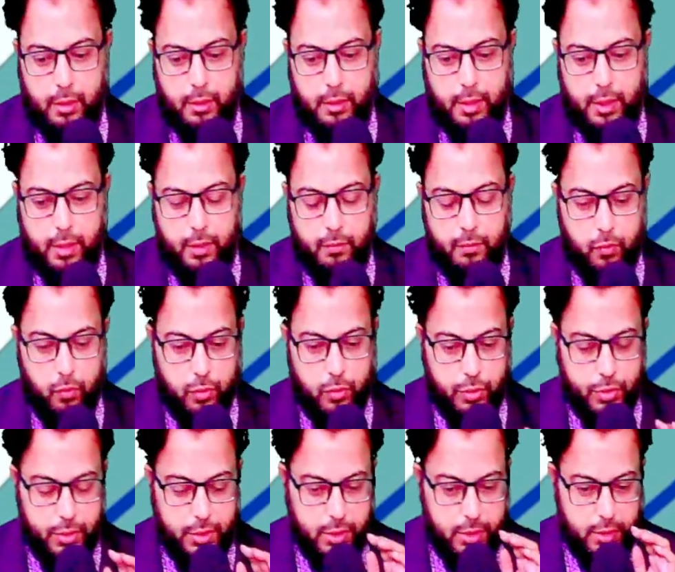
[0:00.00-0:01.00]
their
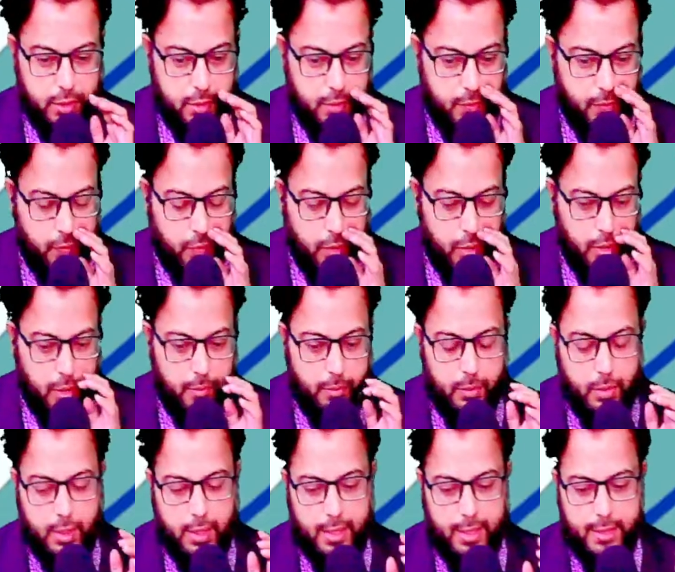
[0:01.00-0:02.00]
forces
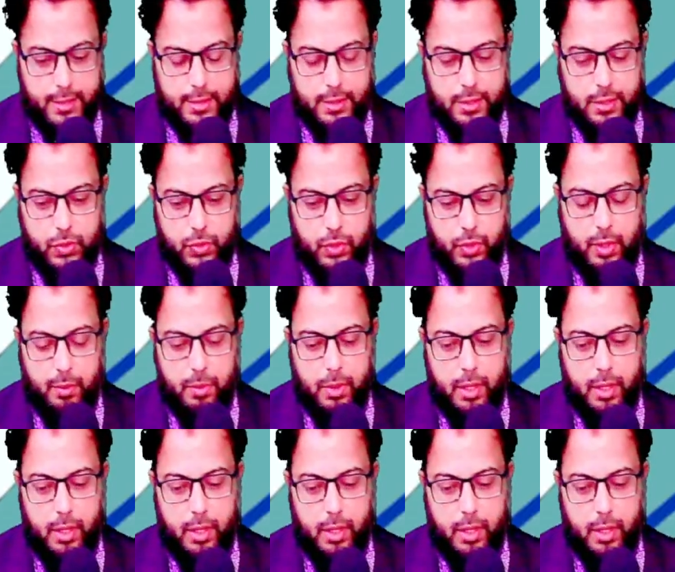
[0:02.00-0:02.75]
from Gaza Strip